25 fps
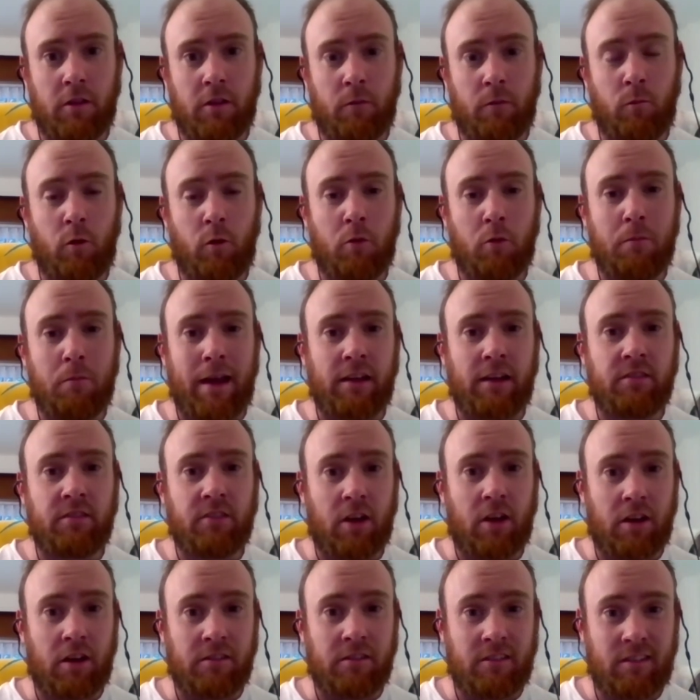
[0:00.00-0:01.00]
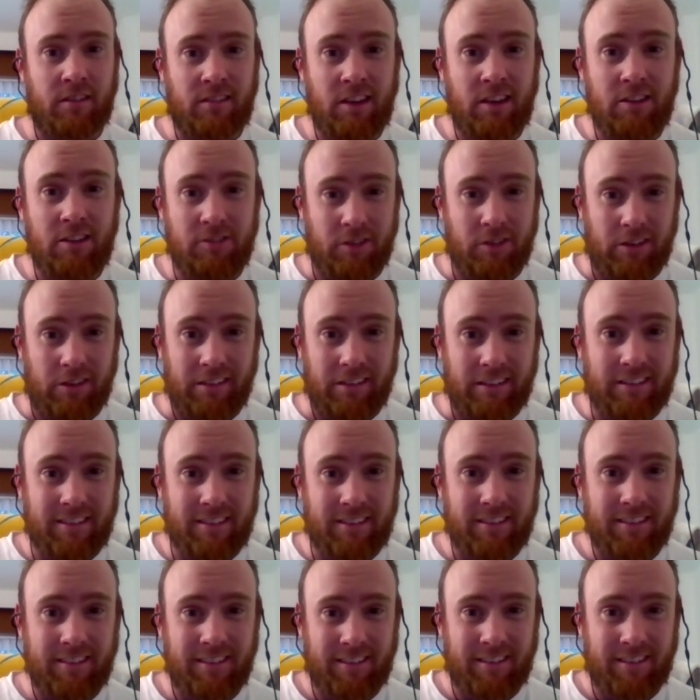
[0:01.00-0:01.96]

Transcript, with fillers: then we'll make certain decisions.